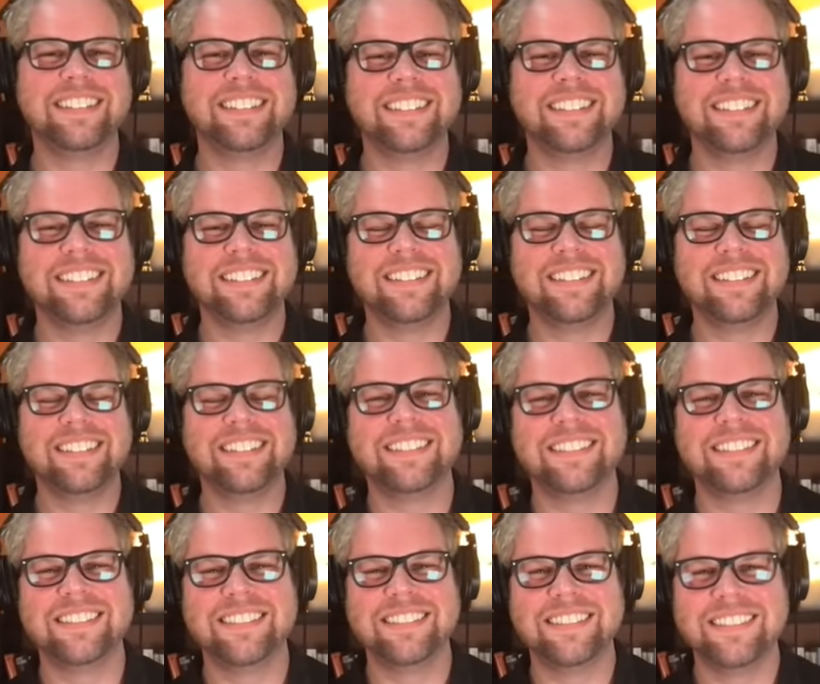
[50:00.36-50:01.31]

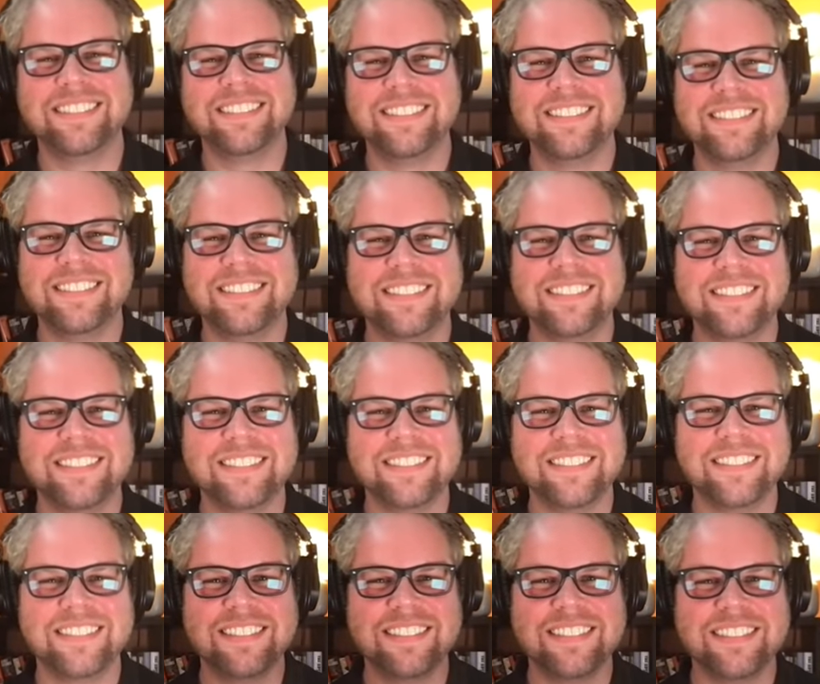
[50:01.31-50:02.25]

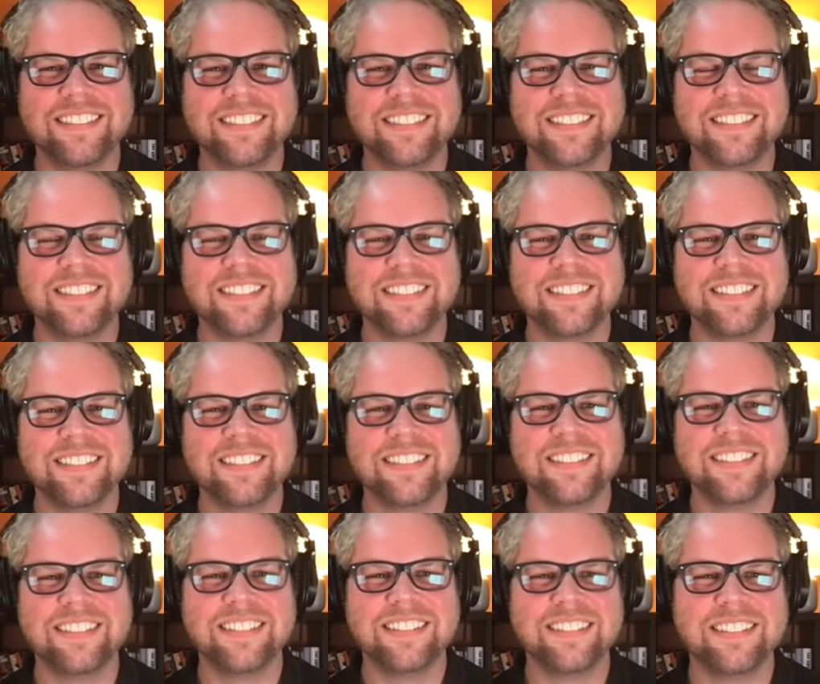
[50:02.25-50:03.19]

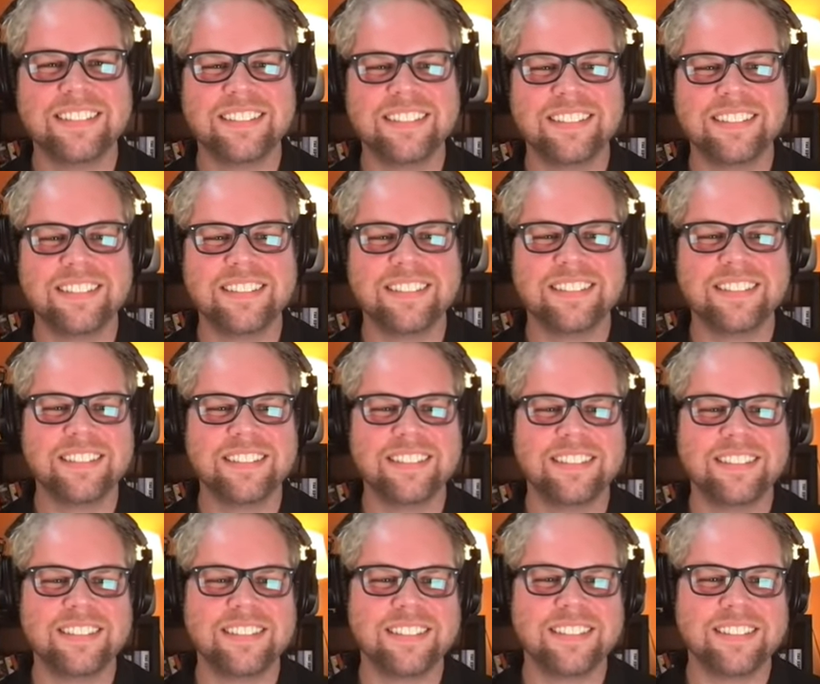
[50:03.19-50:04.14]
The person shown says nothing.